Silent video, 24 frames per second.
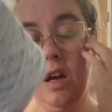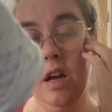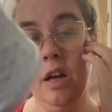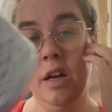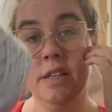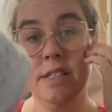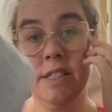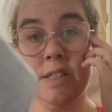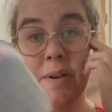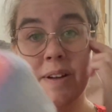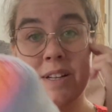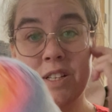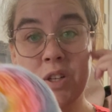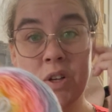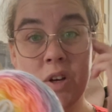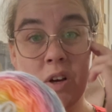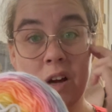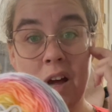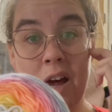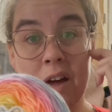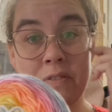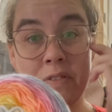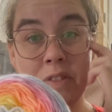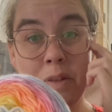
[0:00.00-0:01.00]
So I took
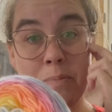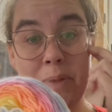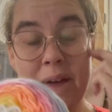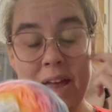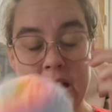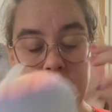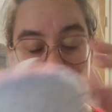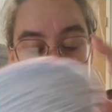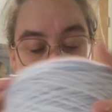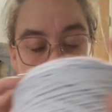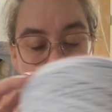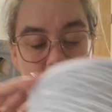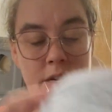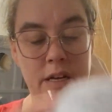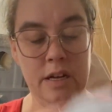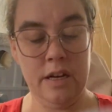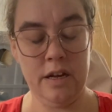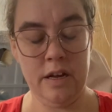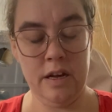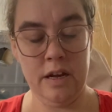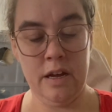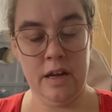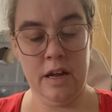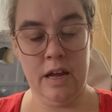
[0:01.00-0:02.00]
off the band
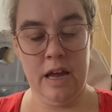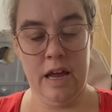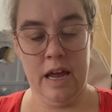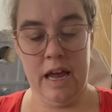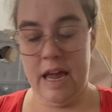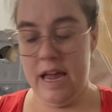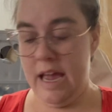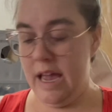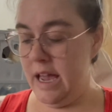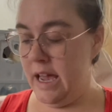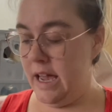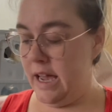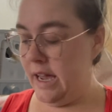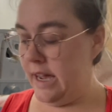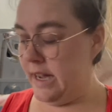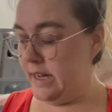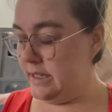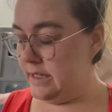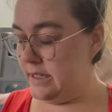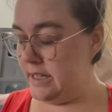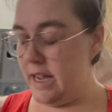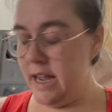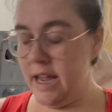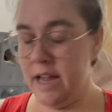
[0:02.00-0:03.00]

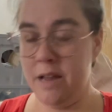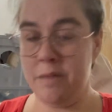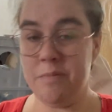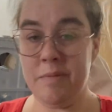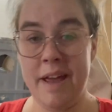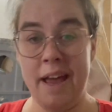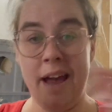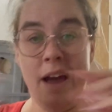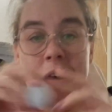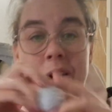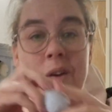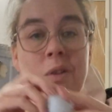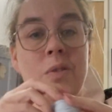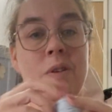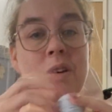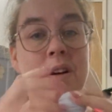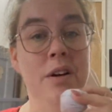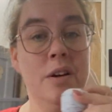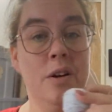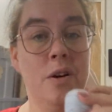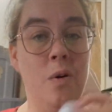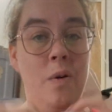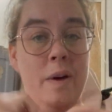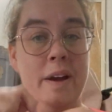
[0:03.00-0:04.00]
and I am now
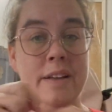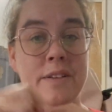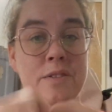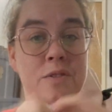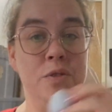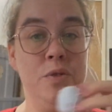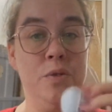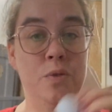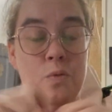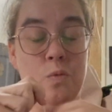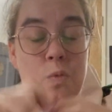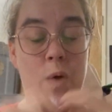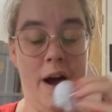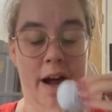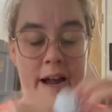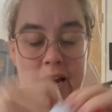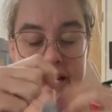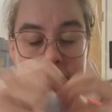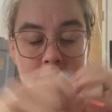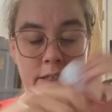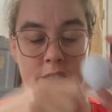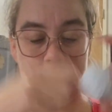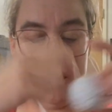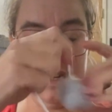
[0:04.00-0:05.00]
going to
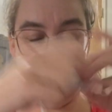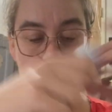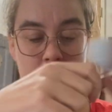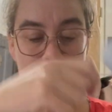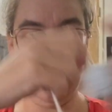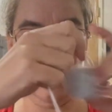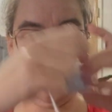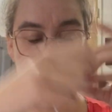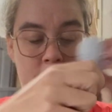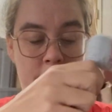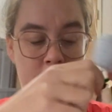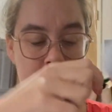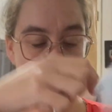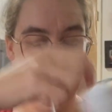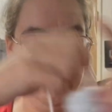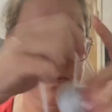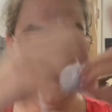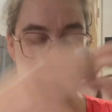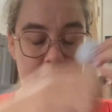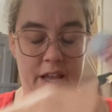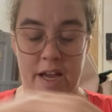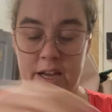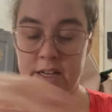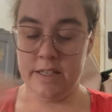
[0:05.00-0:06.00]
wind
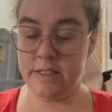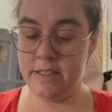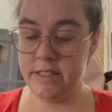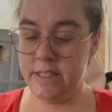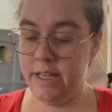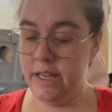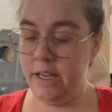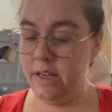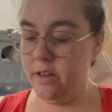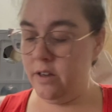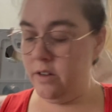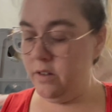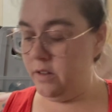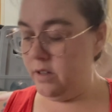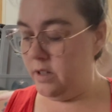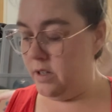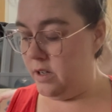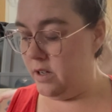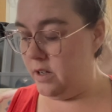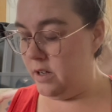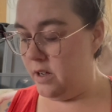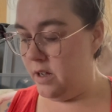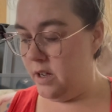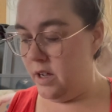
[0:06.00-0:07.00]
until
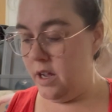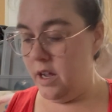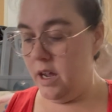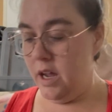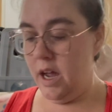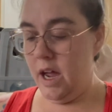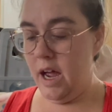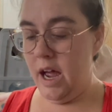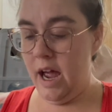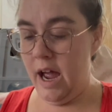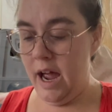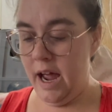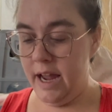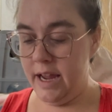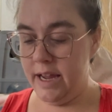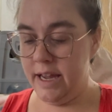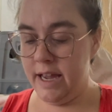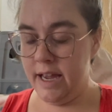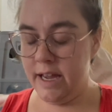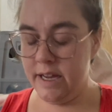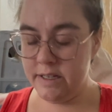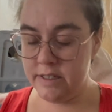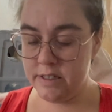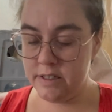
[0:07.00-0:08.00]
I
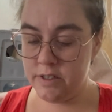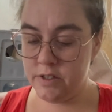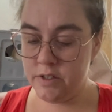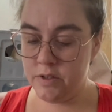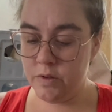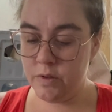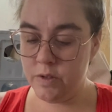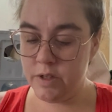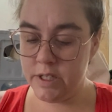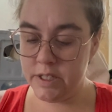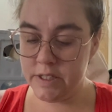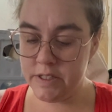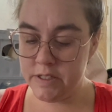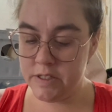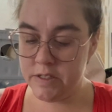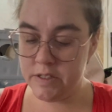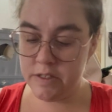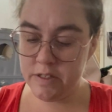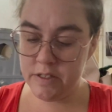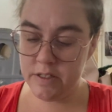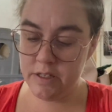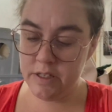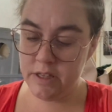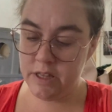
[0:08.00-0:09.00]
get to
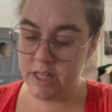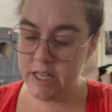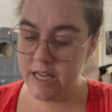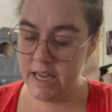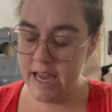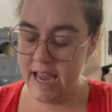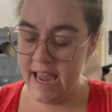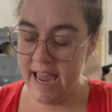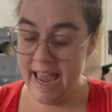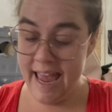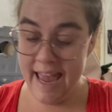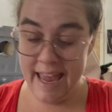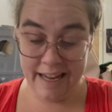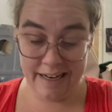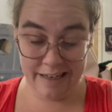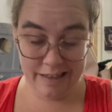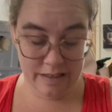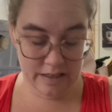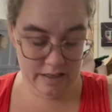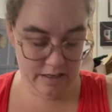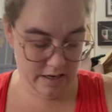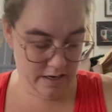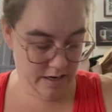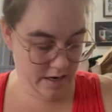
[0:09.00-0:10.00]
the end
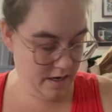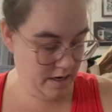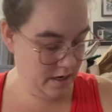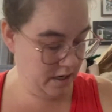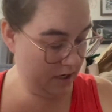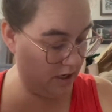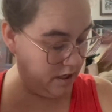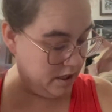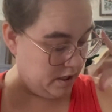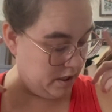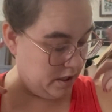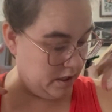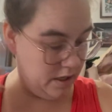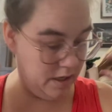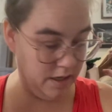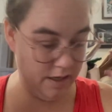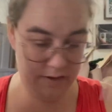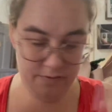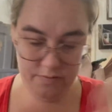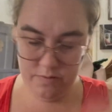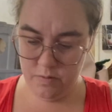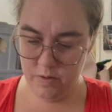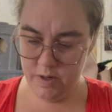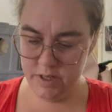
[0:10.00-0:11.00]

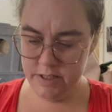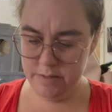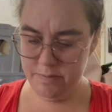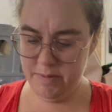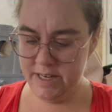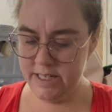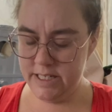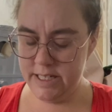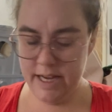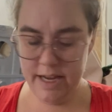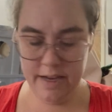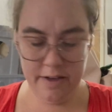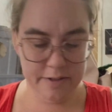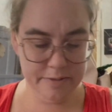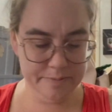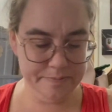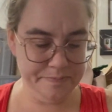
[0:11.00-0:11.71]
of, where's my tail?